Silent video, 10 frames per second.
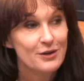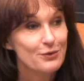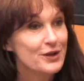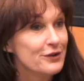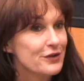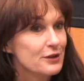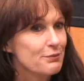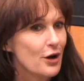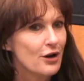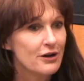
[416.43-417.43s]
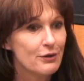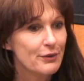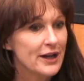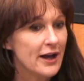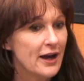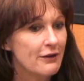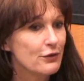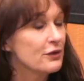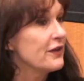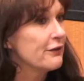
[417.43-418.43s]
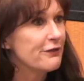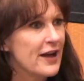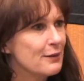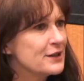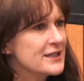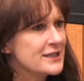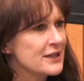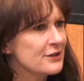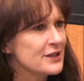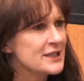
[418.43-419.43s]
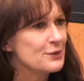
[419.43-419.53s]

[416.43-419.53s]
Wingfield Park, we have all of our family series,